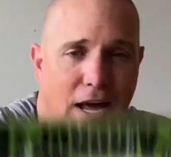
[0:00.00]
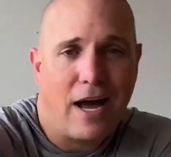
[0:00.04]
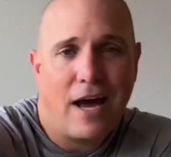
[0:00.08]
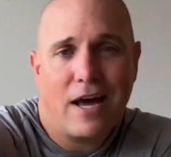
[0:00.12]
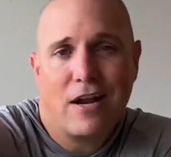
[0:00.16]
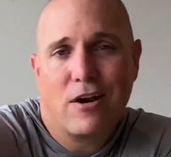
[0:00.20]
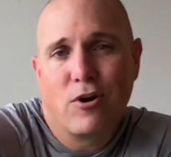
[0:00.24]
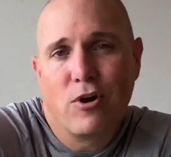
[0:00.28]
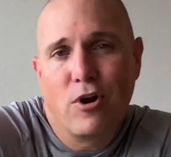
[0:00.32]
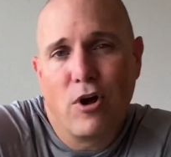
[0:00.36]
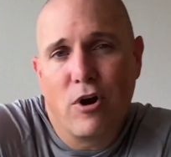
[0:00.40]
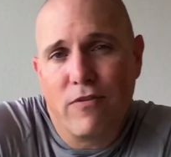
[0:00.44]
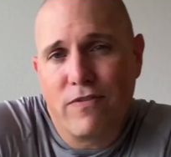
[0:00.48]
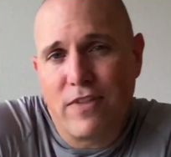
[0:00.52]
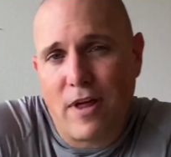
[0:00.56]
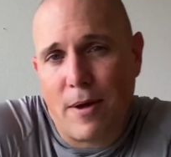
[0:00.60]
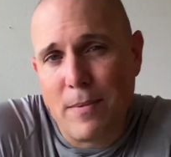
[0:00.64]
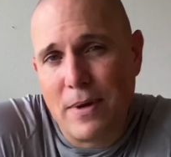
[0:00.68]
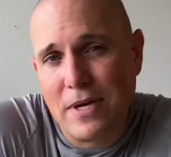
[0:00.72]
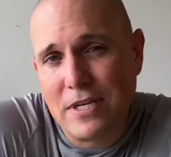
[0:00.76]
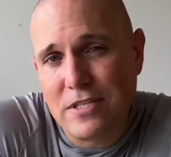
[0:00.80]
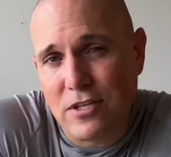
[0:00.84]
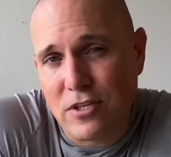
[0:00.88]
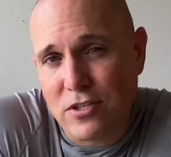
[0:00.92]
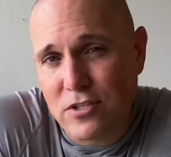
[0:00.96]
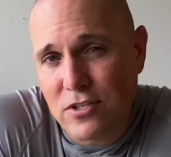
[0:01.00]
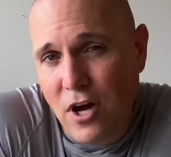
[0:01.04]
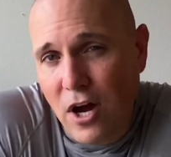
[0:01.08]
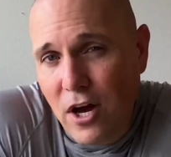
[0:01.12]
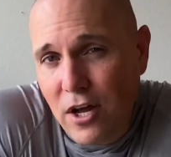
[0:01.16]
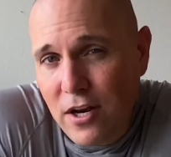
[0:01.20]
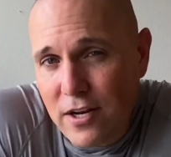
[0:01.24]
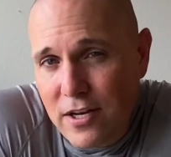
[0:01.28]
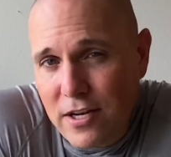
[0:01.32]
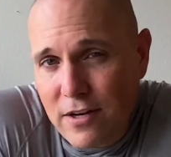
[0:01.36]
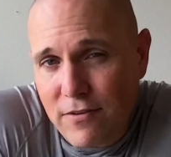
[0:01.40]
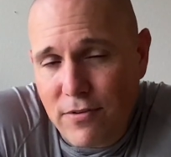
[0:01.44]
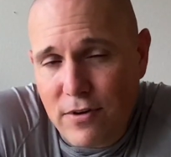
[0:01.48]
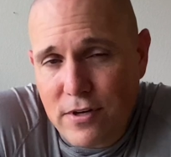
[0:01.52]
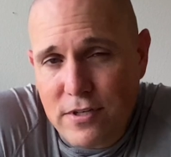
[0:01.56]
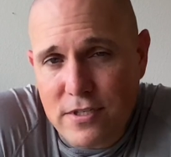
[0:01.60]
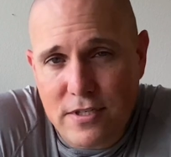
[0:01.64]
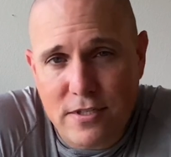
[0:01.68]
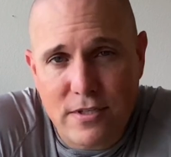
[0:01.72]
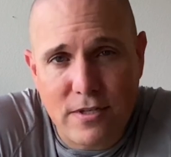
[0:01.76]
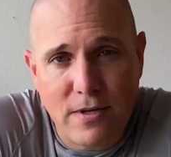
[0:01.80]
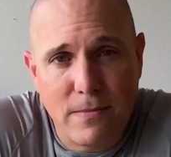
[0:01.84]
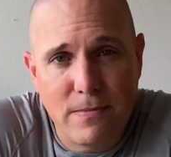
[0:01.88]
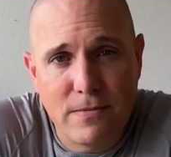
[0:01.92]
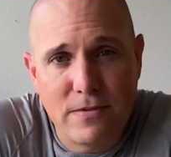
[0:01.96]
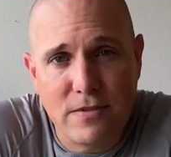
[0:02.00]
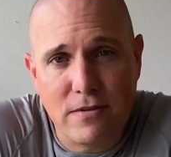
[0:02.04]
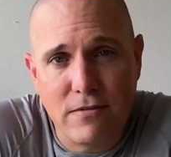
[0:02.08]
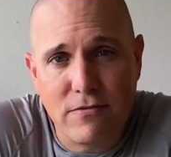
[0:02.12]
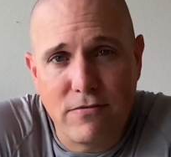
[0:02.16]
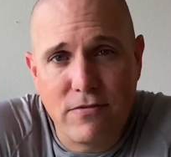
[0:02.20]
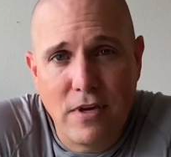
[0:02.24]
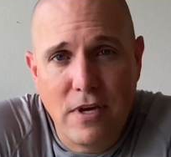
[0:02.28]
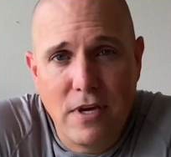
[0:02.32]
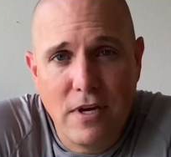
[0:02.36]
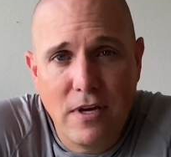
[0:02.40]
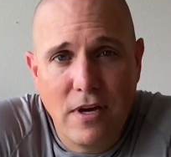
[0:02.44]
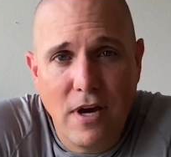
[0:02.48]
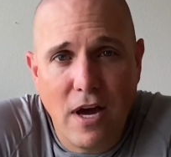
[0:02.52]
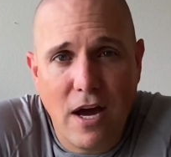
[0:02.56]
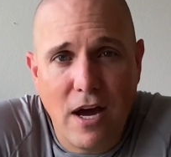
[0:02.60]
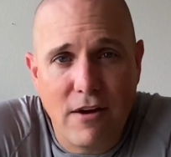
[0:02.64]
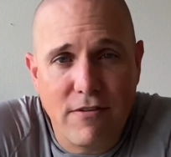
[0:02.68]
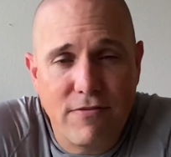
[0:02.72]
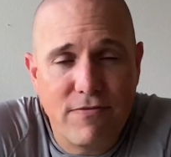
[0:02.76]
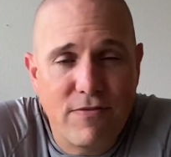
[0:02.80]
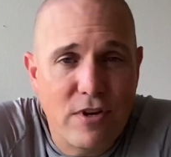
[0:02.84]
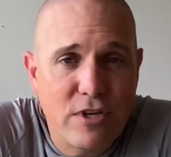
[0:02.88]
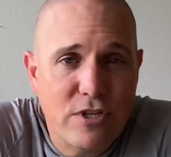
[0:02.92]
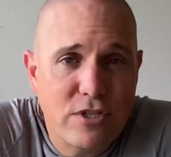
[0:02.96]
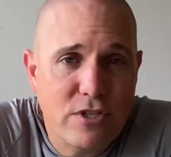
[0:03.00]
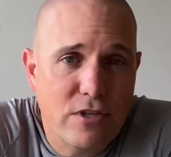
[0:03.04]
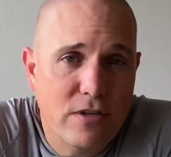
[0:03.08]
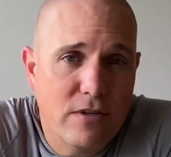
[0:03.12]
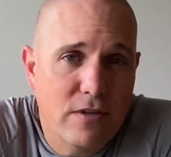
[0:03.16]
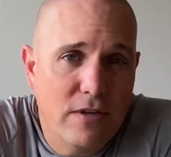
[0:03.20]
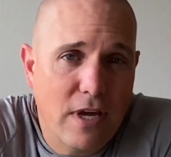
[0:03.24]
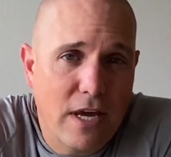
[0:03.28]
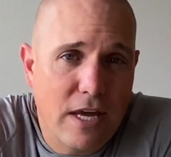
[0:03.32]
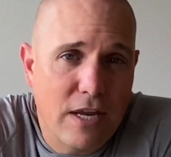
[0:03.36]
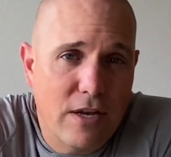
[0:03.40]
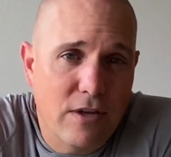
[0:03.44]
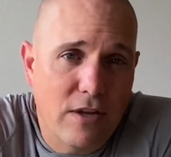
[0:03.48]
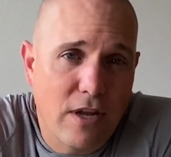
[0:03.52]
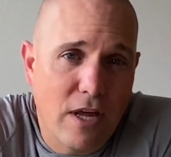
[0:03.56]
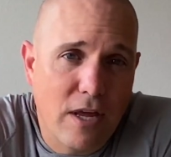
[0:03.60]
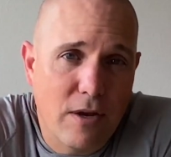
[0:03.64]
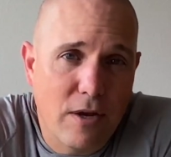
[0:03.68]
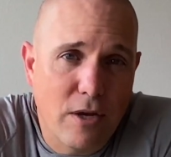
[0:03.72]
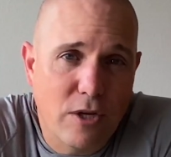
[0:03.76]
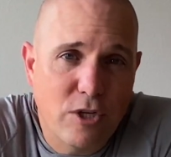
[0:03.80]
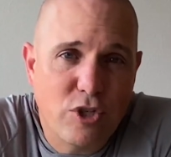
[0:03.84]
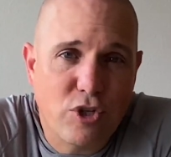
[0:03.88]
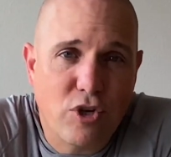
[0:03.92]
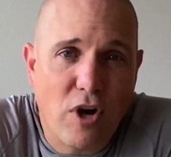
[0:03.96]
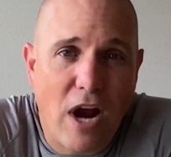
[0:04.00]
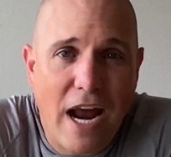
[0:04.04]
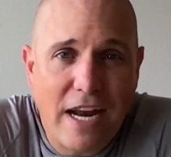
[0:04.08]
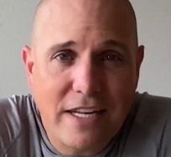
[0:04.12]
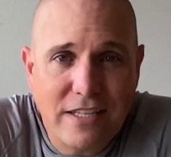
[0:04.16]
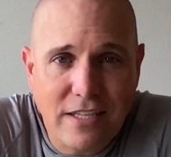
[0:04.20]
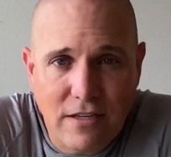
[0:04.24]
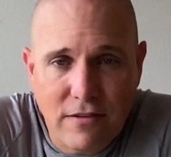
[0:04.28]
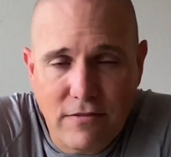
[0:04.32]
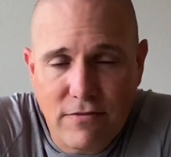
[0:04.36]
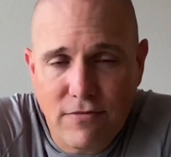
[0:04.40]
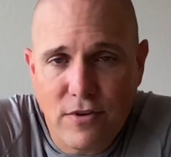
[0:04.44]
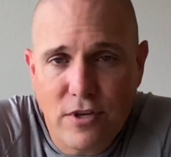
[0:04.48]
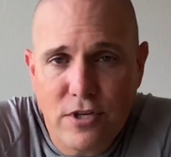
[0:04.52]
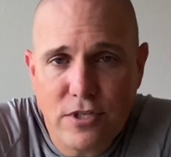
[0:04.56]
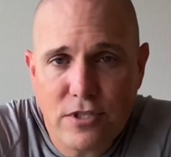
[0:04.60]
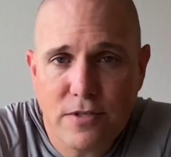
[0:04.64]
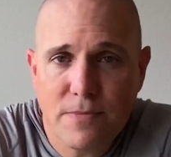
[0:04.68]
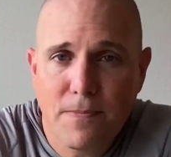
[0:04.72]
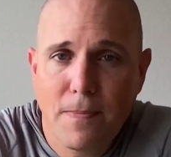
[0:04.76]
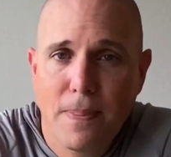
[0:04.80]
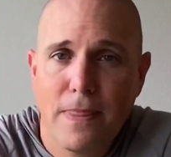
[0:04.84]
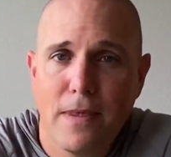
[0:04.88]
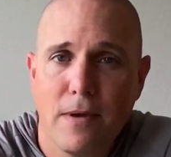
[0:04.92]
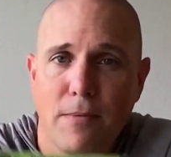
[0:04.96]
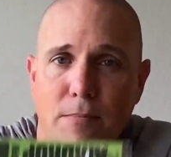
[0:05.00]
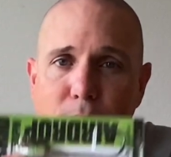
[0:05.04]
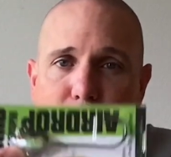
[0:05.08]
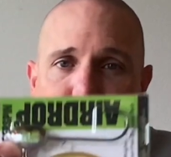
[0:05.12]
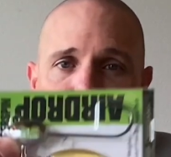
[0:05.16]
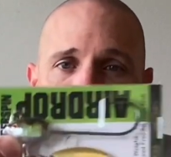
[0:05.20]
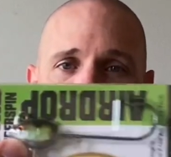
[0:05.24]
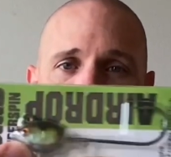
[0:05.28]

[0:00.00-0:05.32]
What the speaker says: don't know if that makes a ton of difference in terms of fish and attracting fish, but